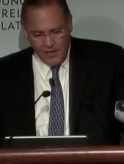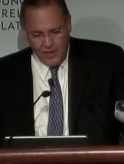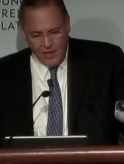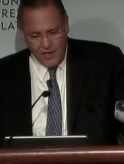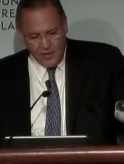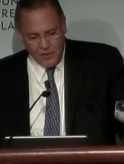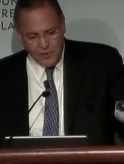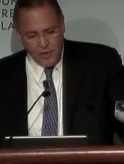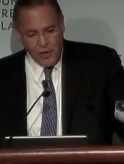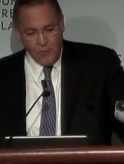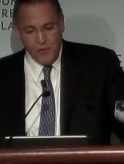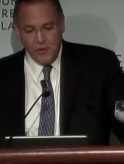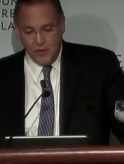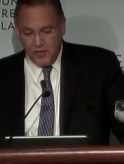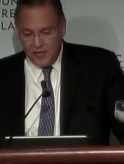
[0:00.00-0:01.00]
And I share it
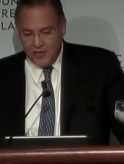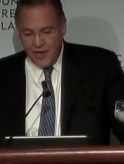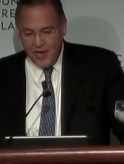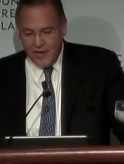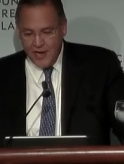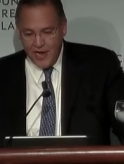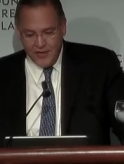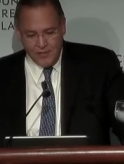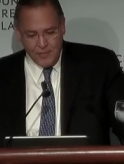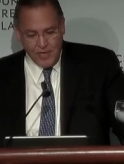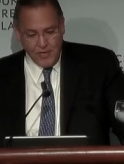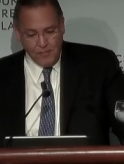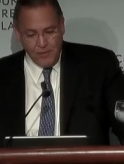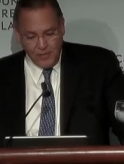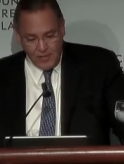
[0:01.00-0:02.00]
with you today not to make
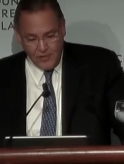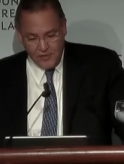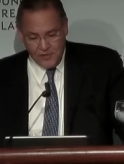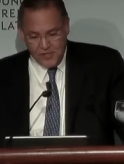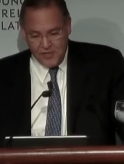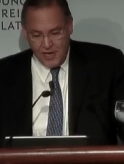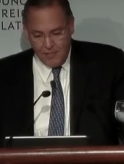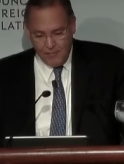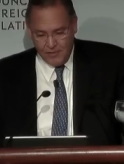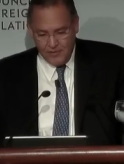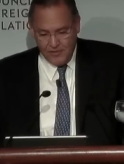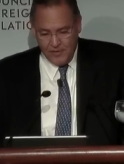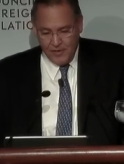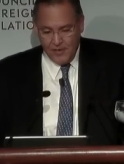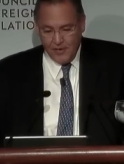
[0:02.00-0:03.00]
a political statement,
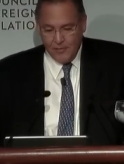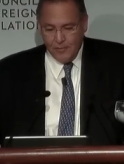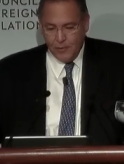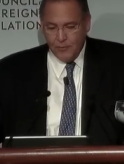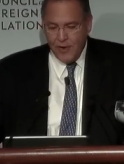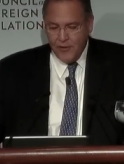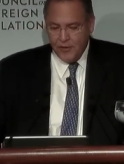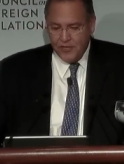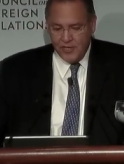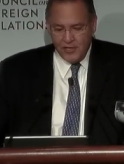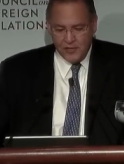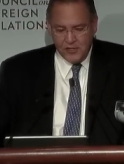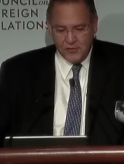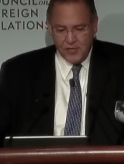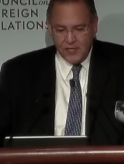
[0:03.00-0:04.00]
but rather to
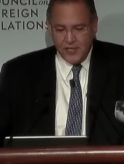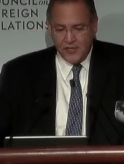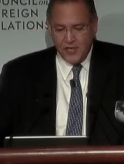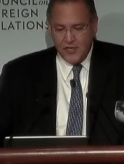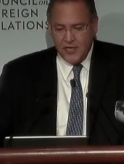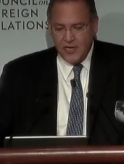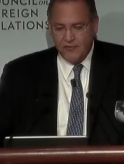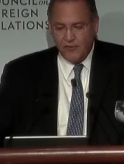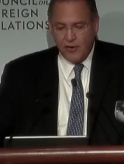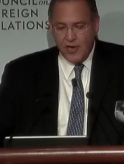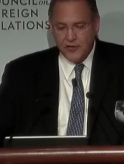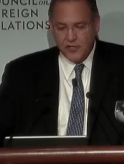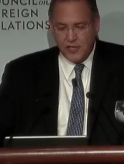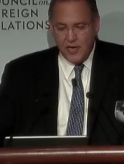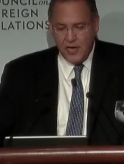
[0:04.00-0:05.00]
illustrate that the need for
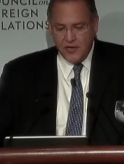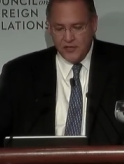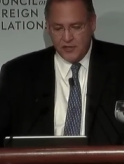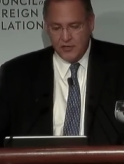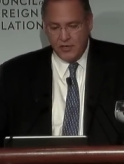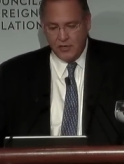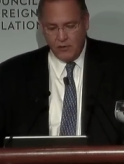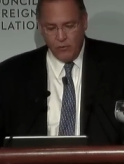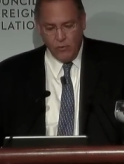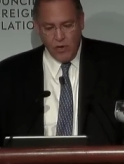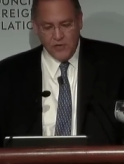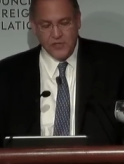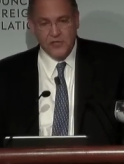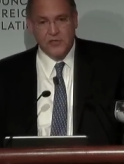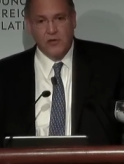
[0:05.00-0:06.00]
education
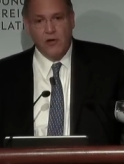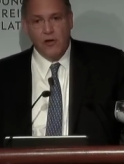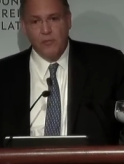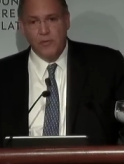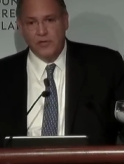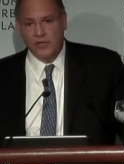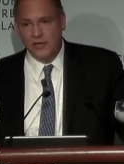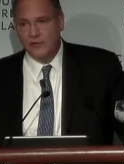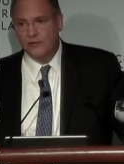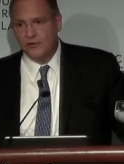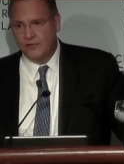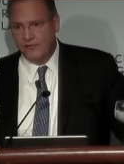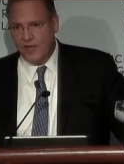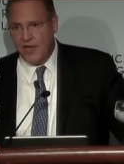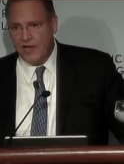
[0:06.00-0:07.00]
crosses all political
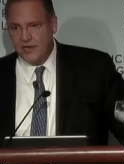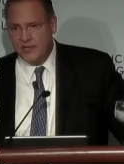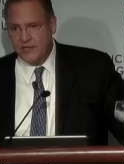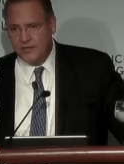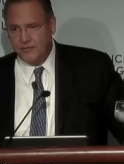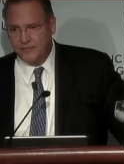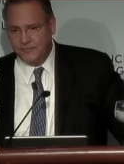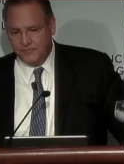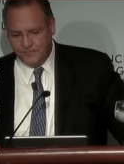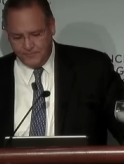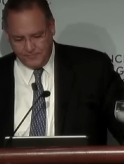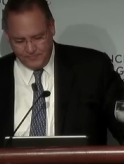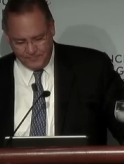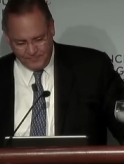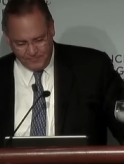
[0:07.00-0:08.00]
divides.
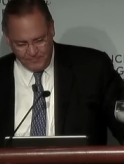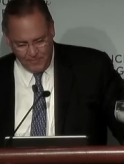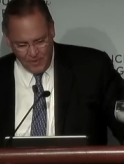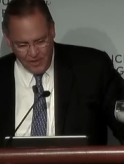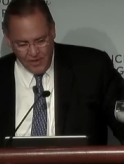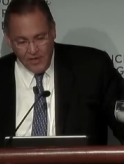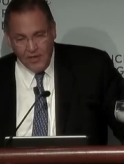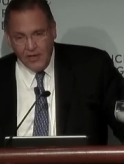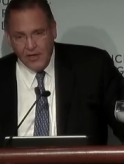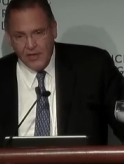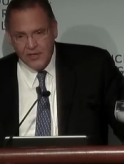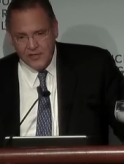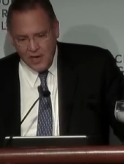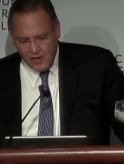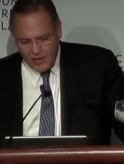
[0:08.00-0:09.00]
It
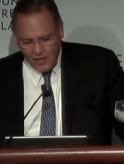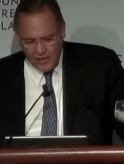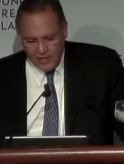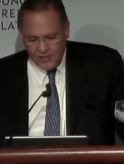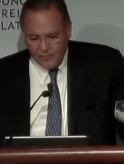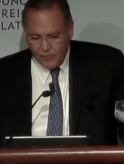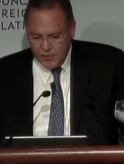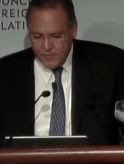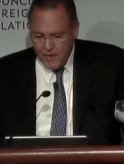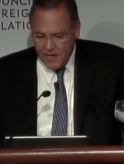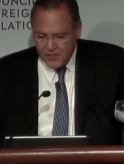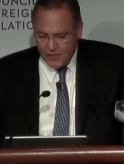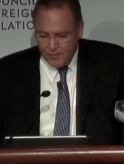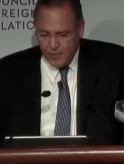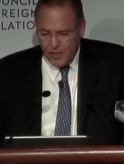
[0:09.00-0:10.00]
is our collective
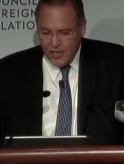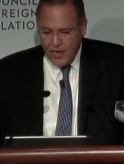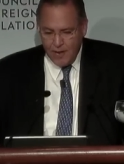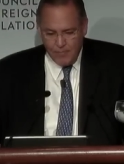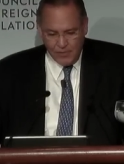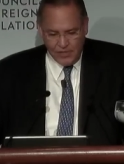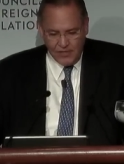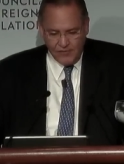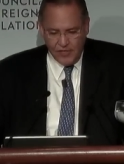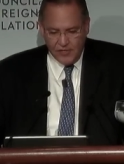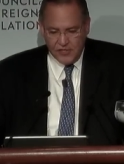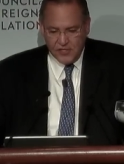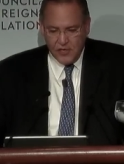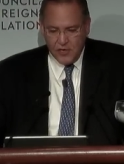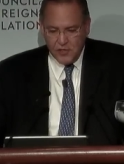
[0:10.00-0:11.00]
responsibility, I believe, to
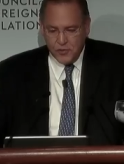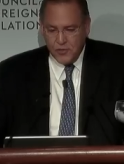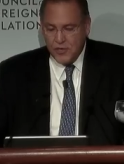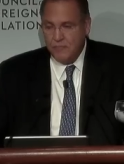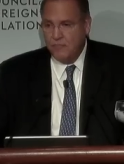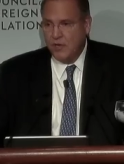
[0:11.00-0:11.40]
this country,